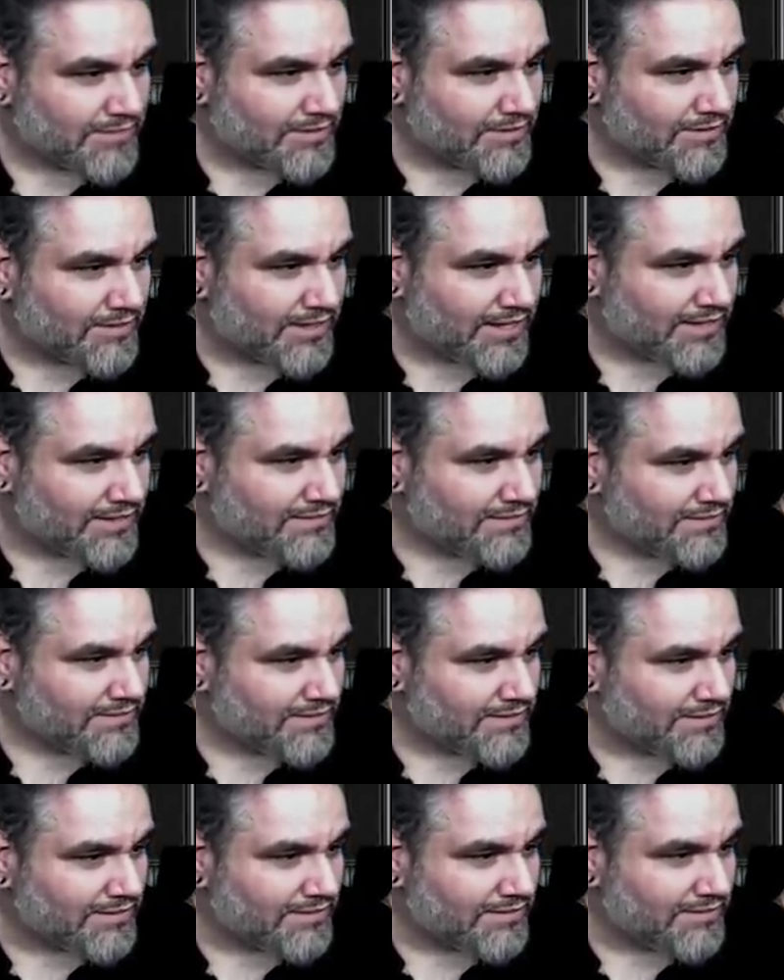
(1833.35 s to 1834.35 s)
Okay,
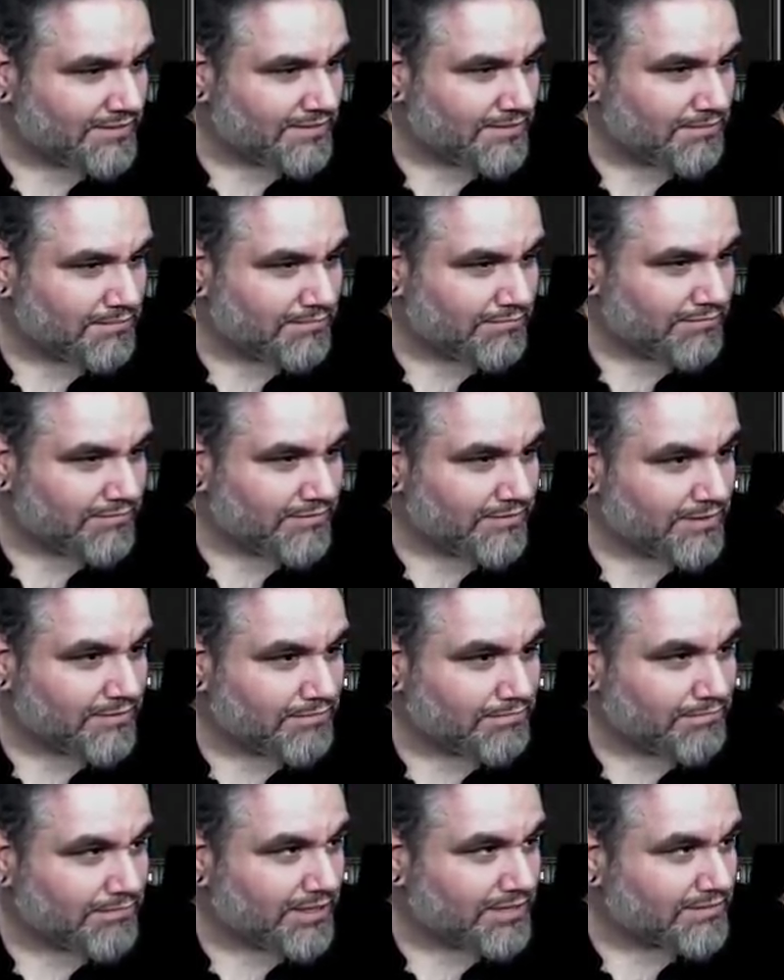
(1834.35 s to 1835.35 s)
so you're you're
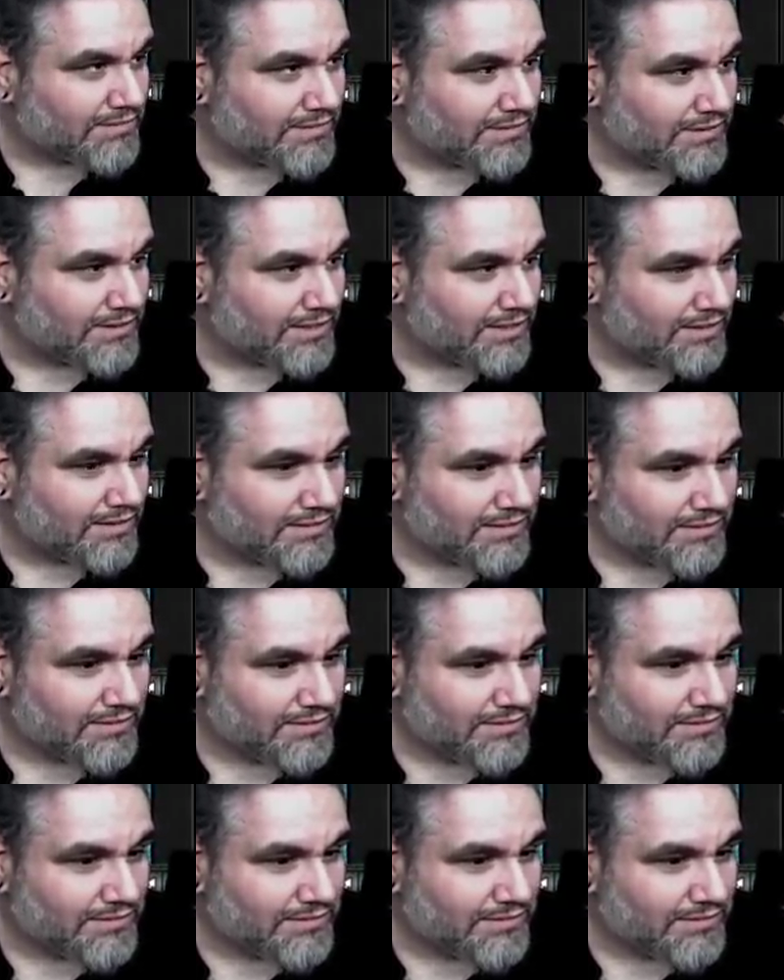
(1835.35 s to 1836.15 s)
basically dead.